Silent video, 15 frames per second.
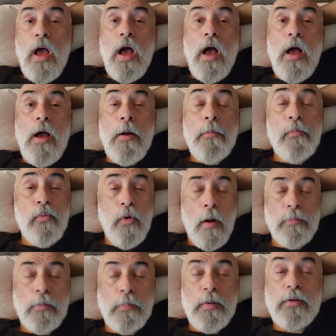
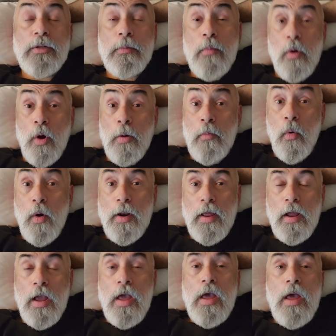probably tomorrow
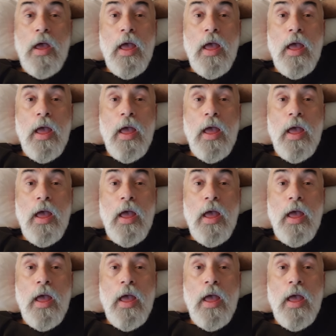morning,